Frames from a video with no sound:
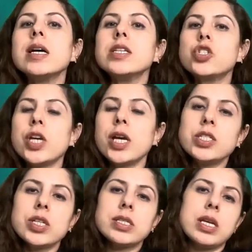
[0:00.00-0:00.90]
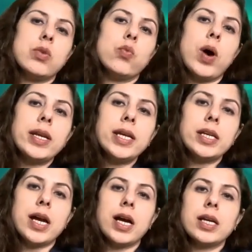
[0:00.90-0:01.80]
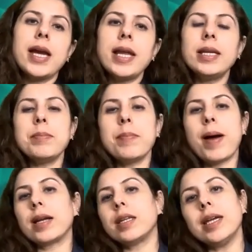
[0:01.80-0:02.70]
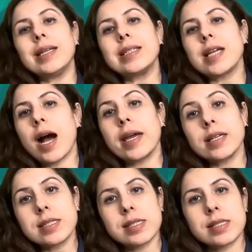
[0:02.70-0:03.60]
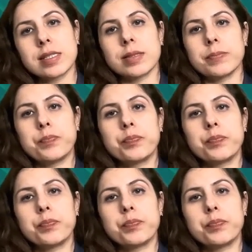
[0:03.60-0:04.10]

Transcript: changes in one area can impact the entire system.